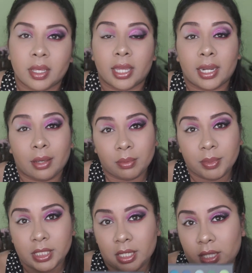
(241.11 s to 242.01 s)
And I will be
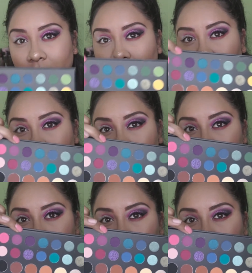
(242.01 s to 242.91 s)
taking the color
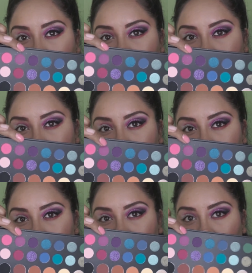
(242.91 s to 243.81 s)
Single,
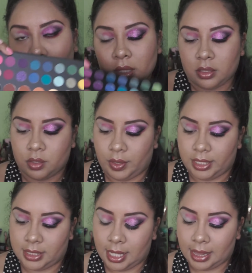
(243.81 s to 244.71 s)
so
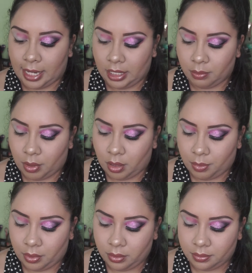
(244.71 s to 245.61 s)
it's a light
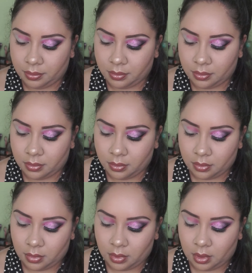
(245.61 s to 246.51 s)
purple,
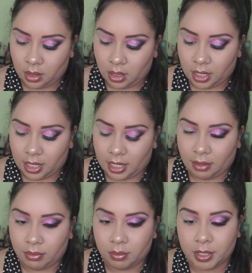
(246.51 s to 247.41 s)
and I
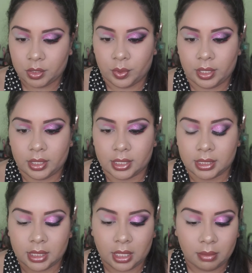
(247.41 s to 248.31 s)
will be doing the
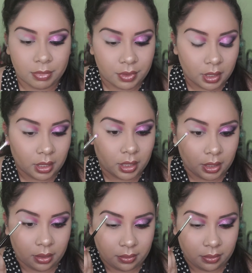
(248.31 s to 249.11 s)
same thing,